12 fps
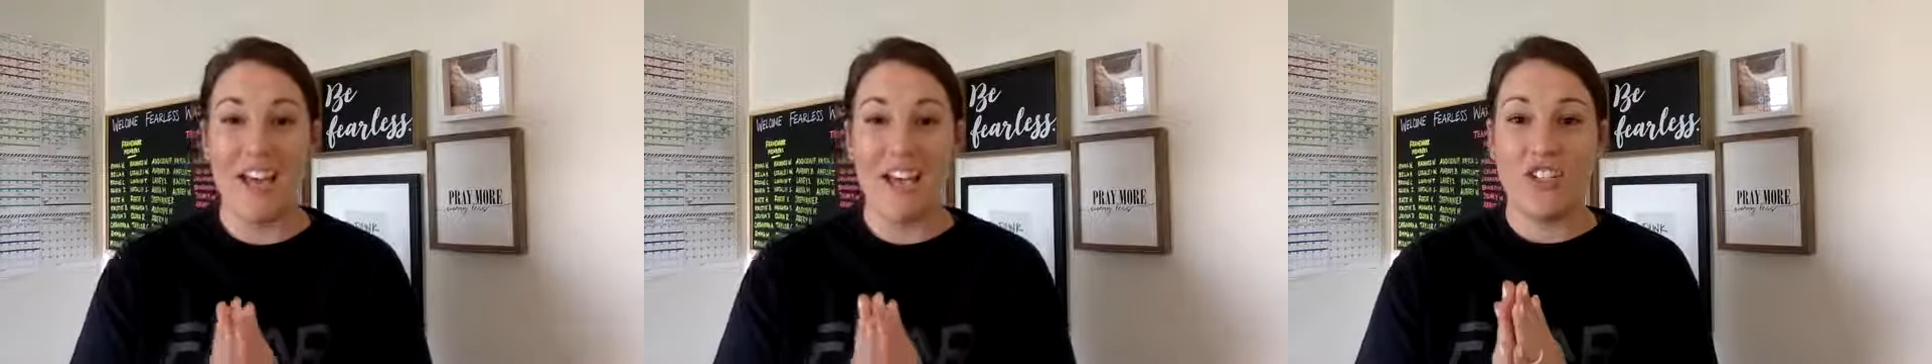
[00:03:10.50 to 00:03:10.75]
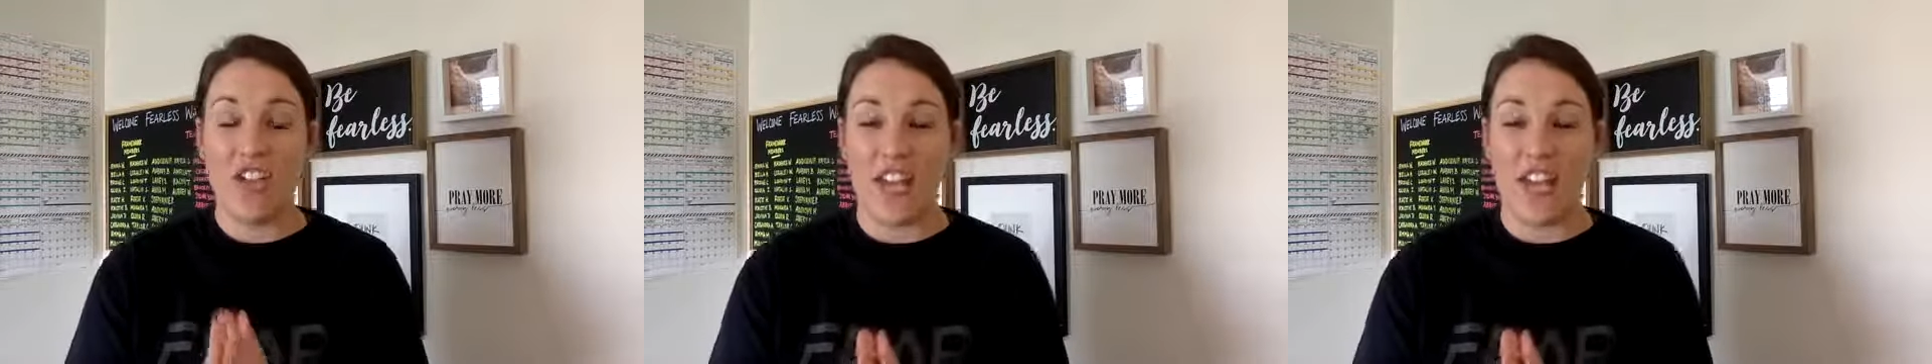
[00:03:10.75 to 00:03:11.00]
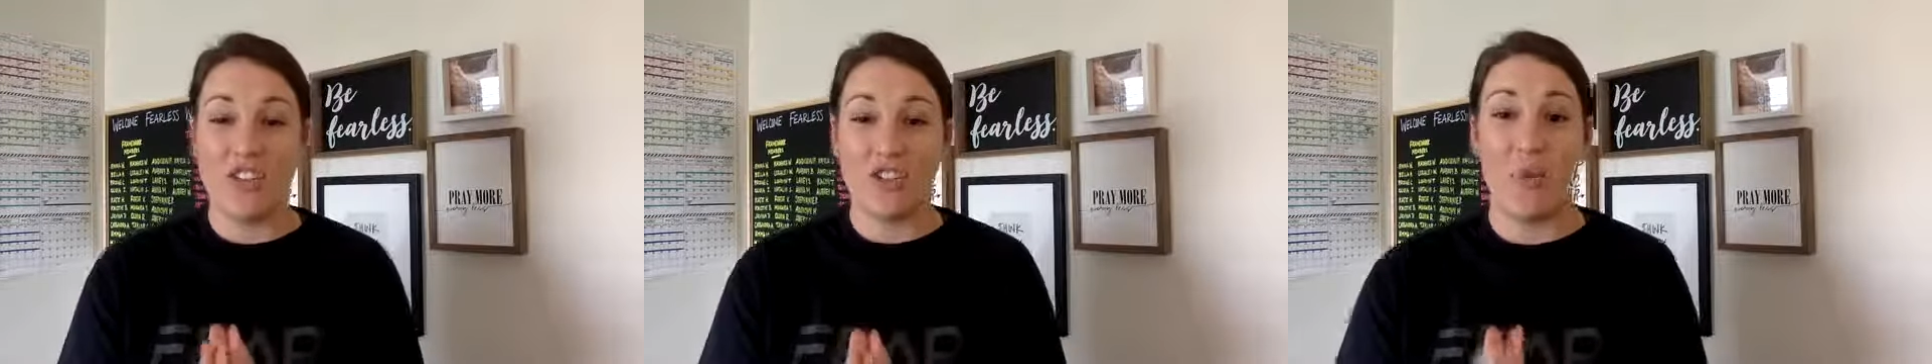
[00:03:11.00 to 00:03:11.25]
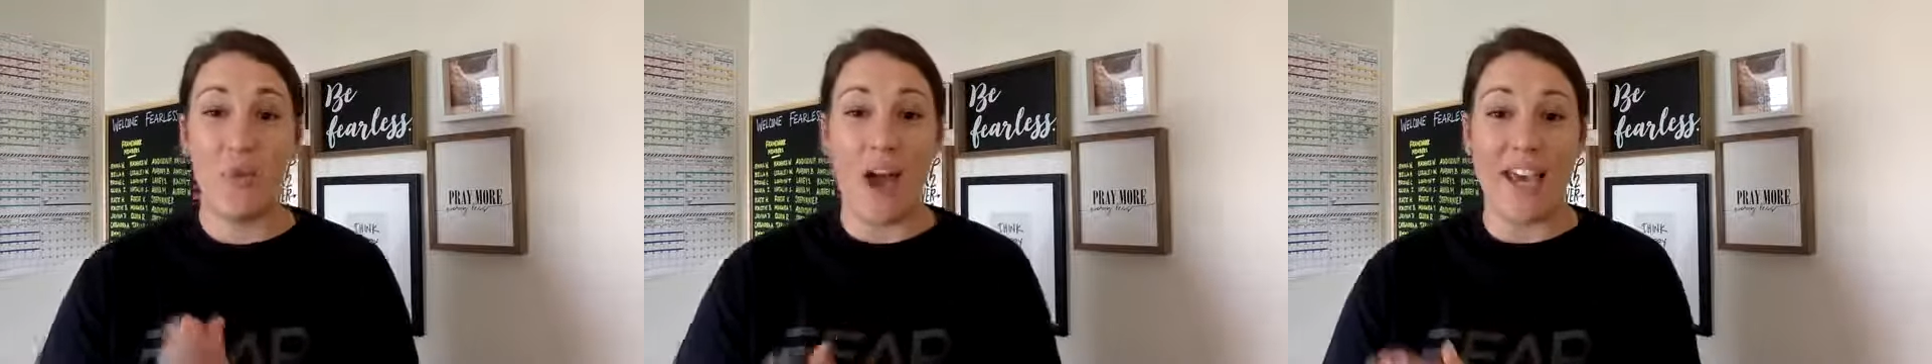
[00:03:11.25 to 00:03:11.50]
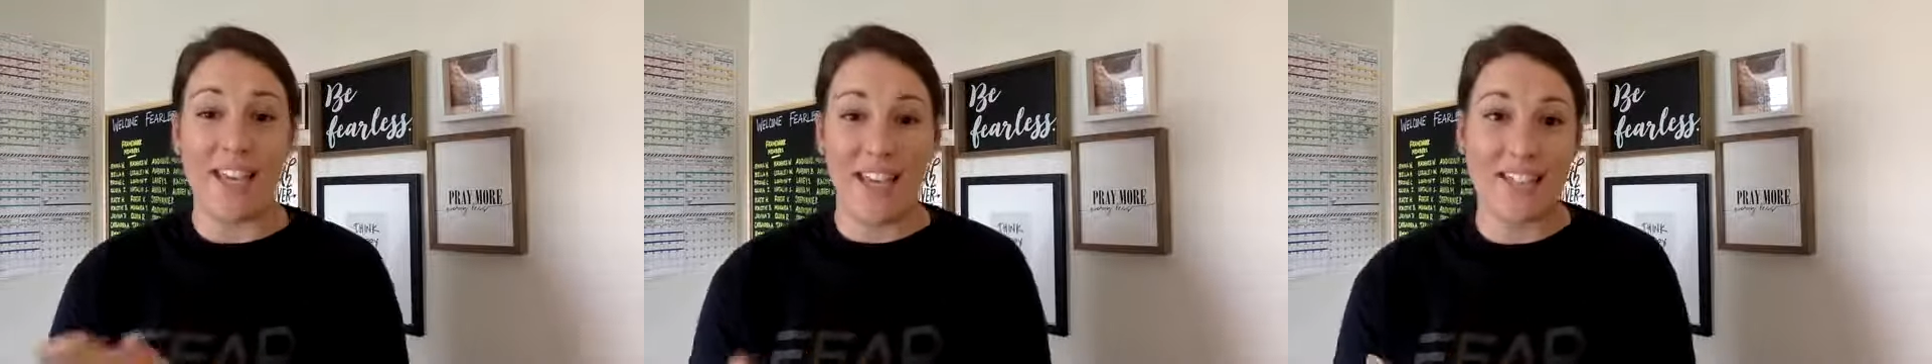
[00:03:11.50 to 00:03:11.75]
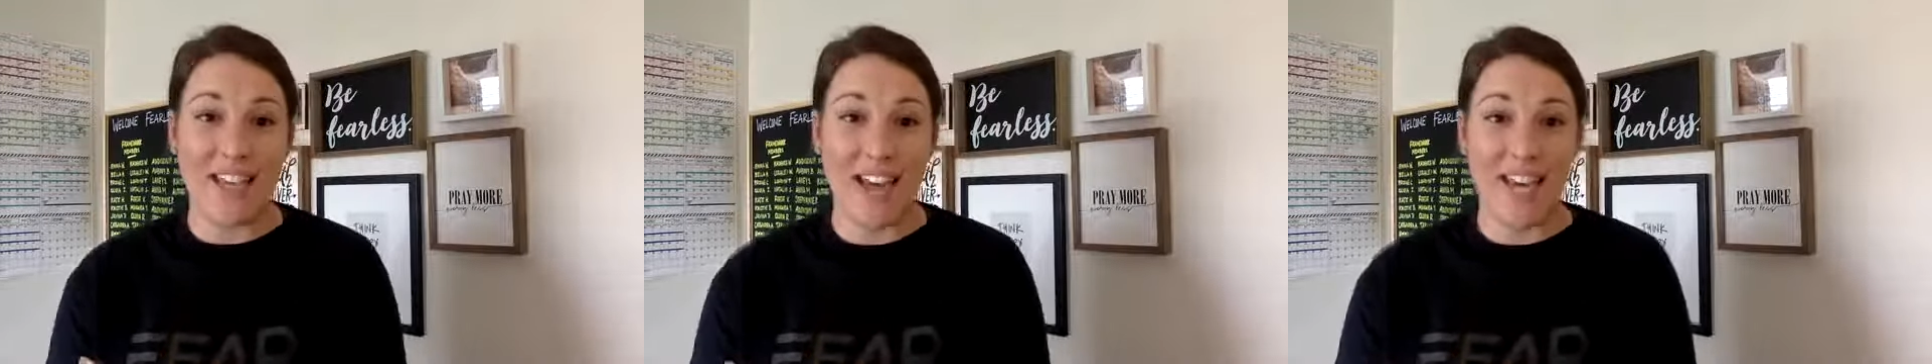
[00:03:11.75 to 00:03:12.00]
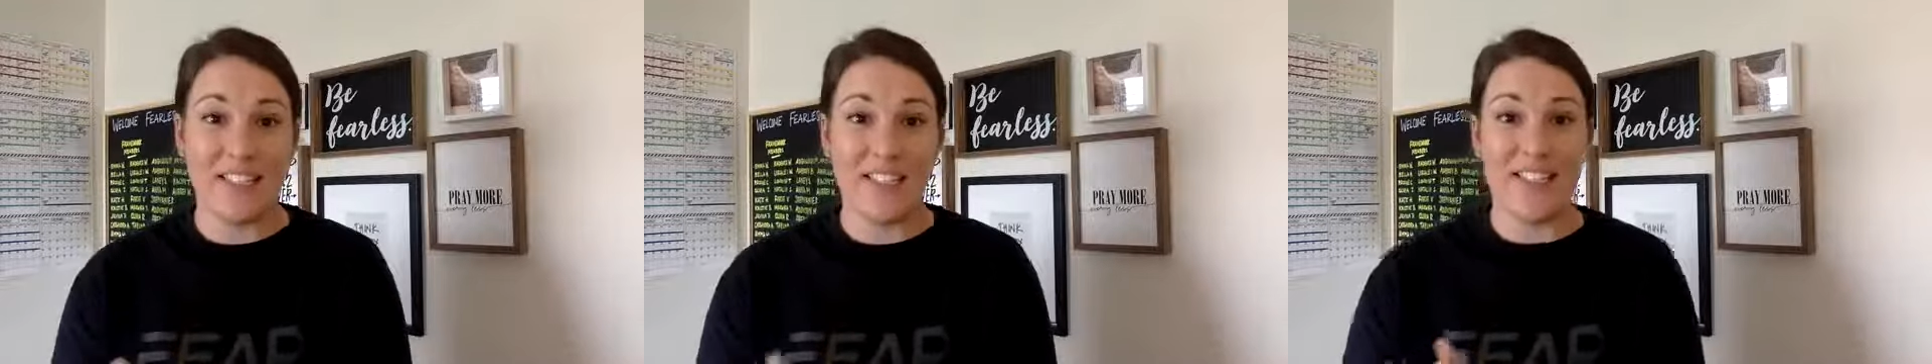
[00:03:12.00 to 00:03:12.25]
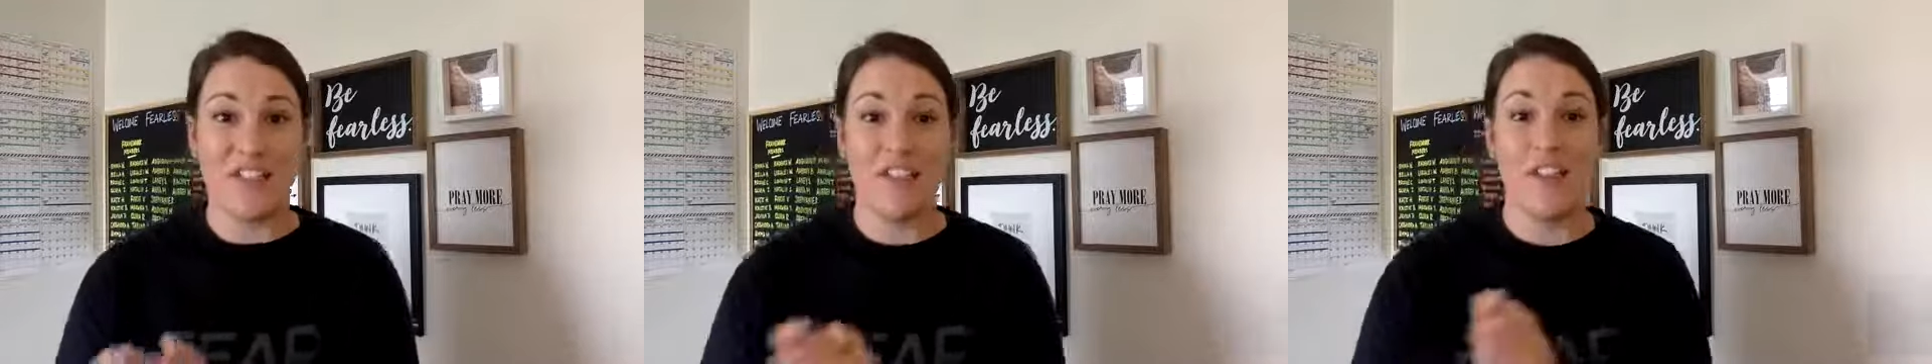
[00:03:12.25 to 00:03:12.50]
Change the why can't I's
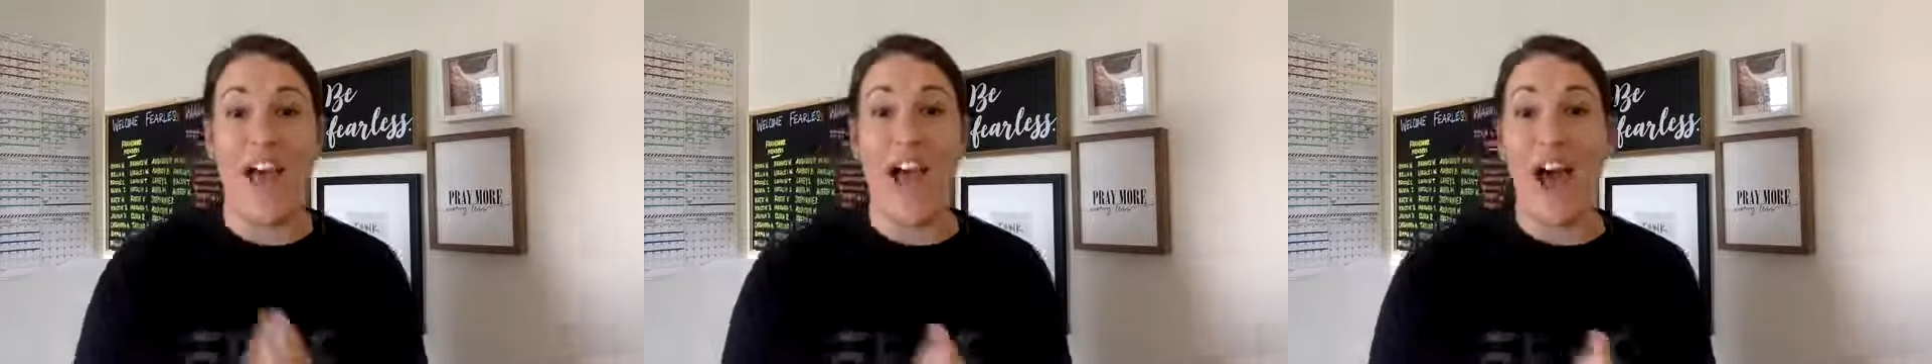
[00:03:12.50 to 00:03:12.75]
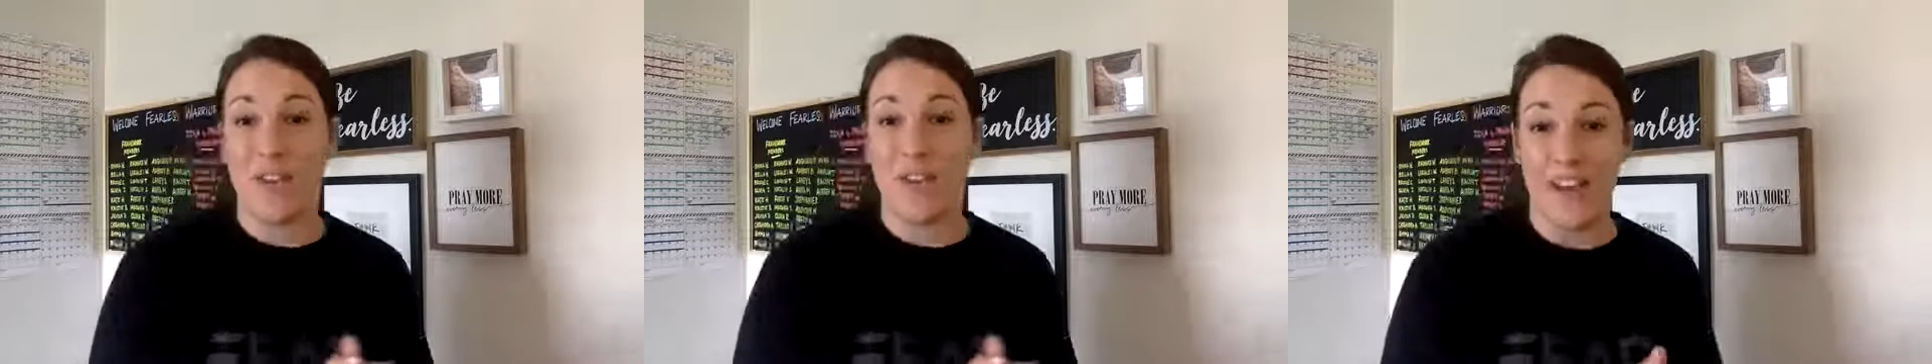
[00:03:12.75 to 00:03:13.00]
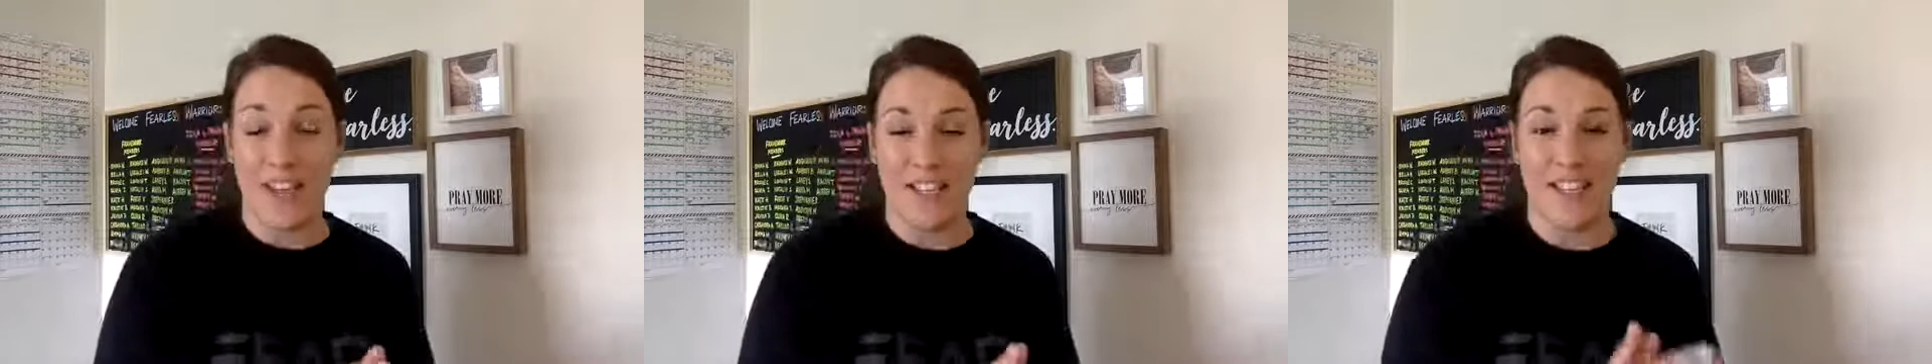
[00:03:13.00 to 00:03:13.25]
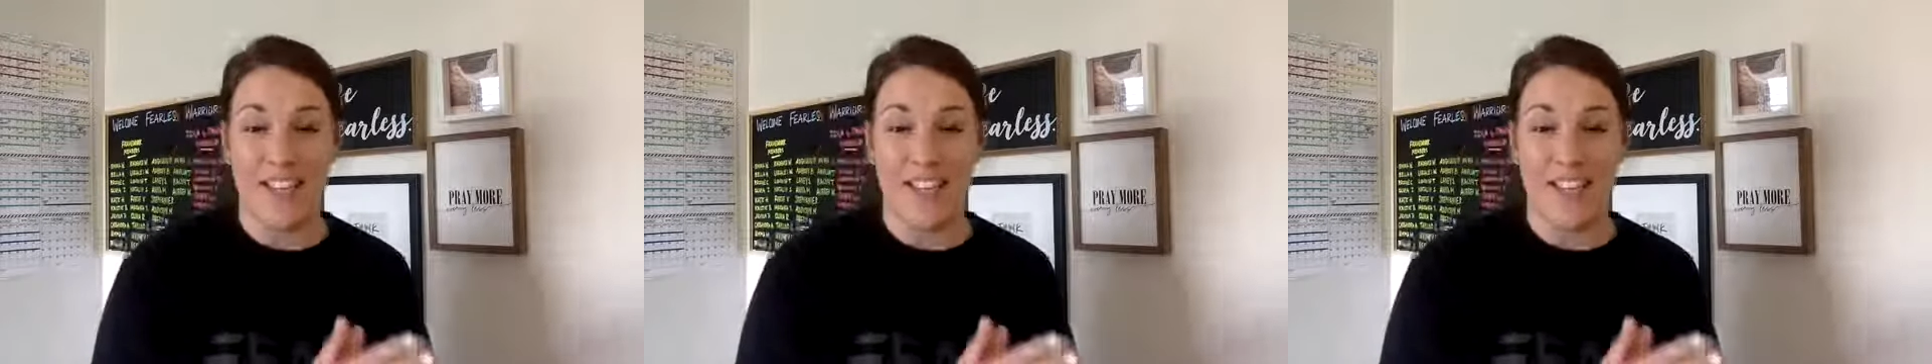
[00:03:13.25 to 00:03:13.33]
into the how can I's